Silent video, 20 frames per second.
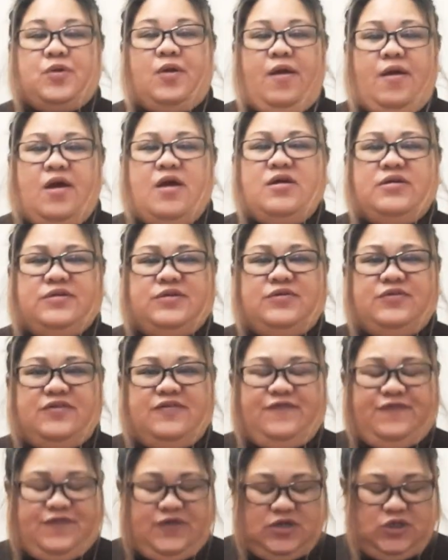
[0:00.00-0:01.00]
That is a
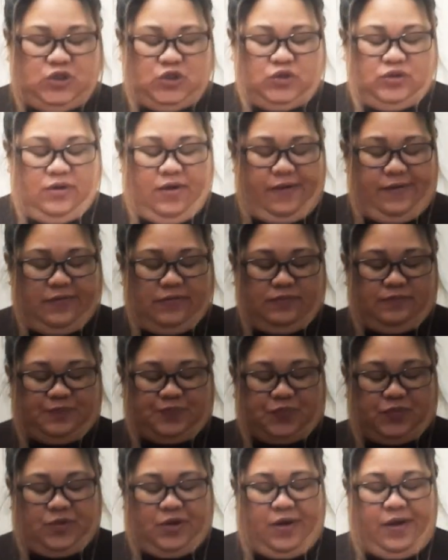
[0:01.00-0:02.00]
good fish.
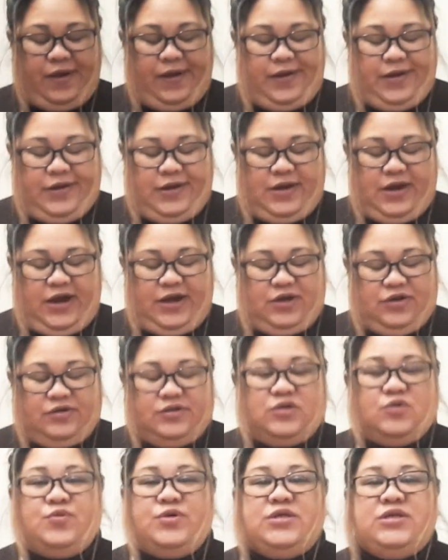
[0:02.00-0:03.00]
I know
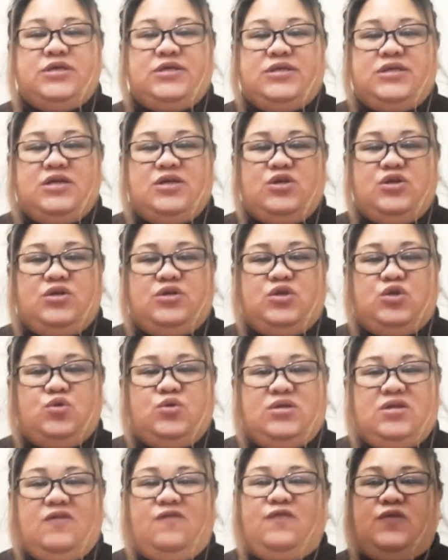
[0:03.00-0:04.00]
the one that they do
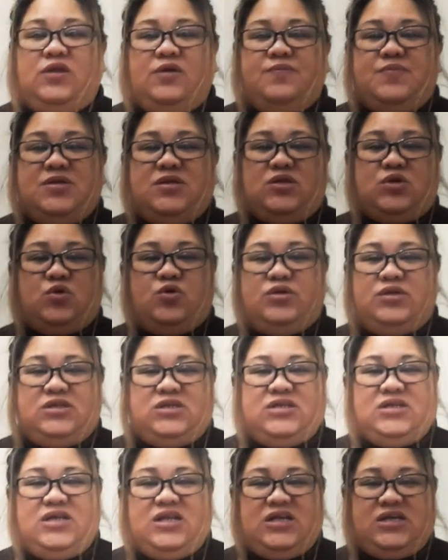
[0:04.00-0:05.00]
in the Philippines is called the
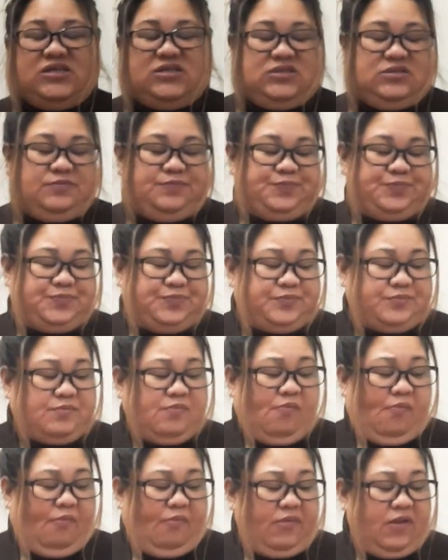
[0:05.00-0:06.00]
dilis,
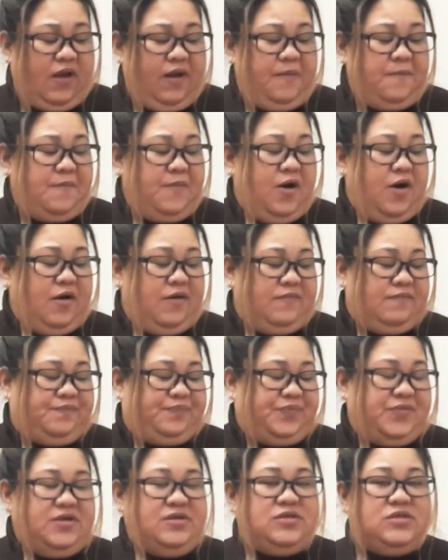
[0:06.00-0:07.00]
but
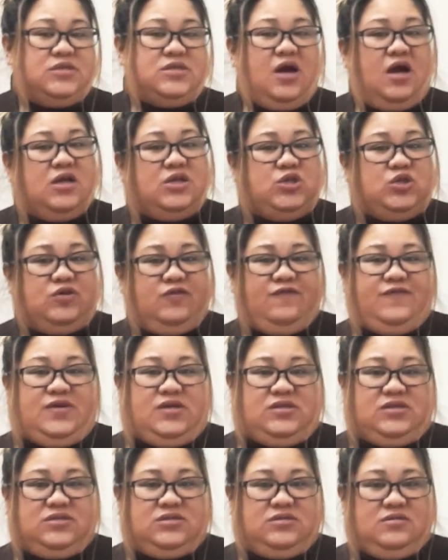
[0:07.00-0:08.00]
this is
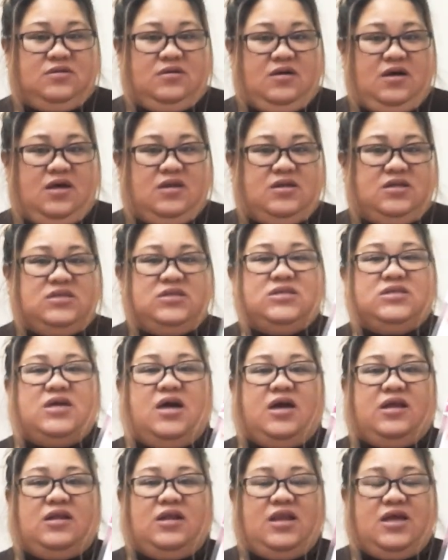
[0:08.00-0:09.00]
anchovies and this is
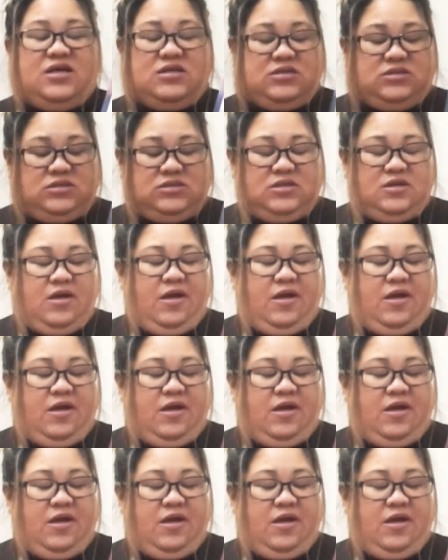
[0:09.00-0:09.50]
headless,